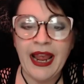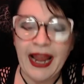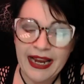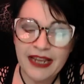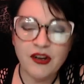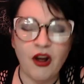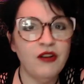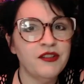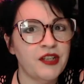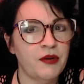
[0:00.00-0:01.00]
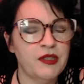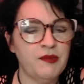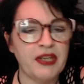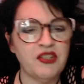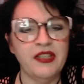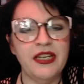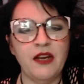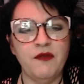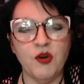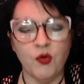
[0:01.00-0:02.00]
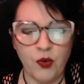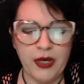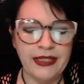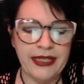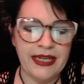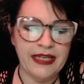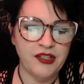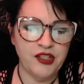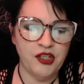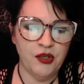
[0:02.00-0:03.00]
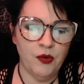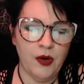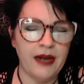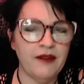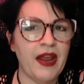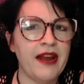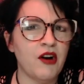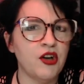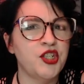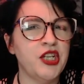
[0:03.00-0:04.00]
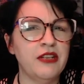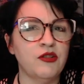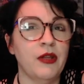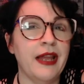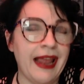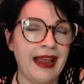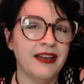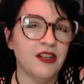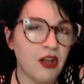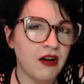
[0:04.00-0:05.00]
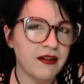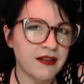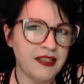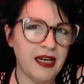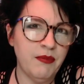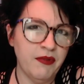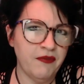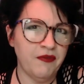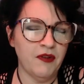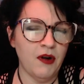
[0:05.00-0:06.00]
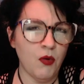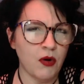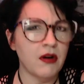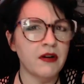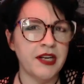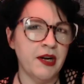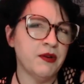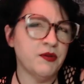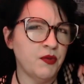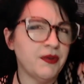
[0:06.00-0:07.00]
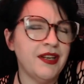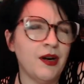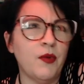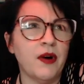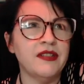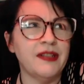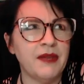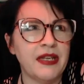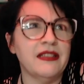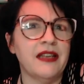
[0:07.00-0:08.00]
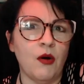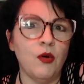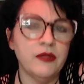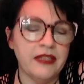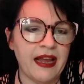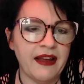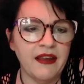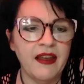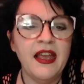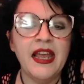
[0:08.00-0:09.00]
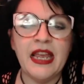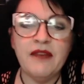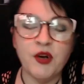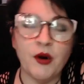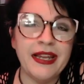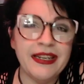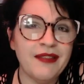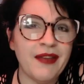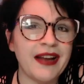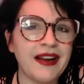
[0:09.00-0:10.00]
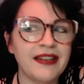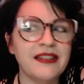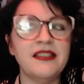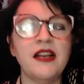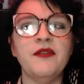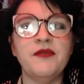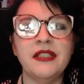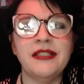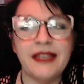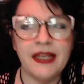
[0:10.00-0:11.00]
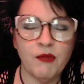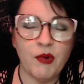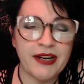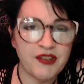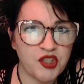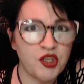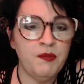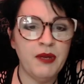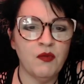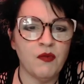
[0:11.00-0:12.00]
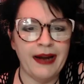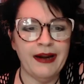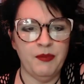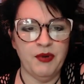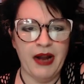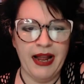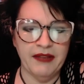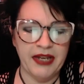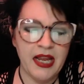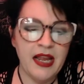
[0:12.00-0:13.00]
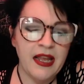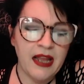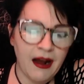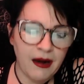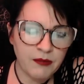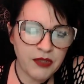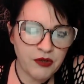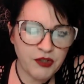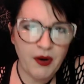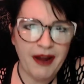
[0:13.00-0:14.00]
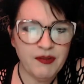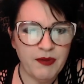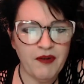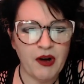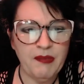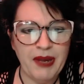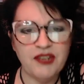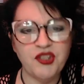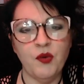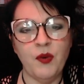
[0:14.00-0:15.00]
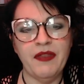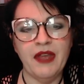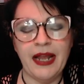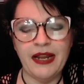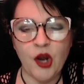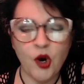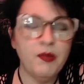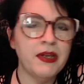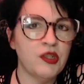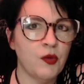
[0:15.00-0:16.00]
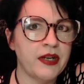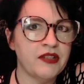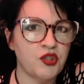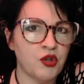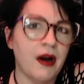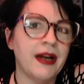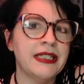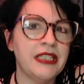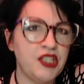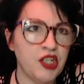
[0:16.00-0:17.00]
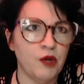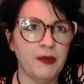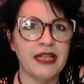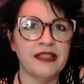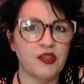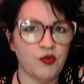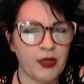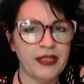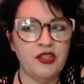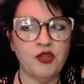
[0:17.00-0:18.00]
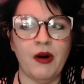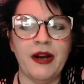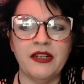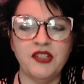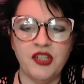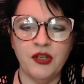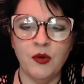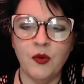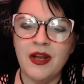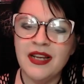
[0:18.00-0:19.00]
and also especially if you're really into kind of ARGs or like analog type of horror, you know, it's, you know, where something is like old tech, if you're into that kind of stuff, then Skinamarink should be right up your alley. You do have to be very patient with it and open to what it's trying to do, because it's really trying to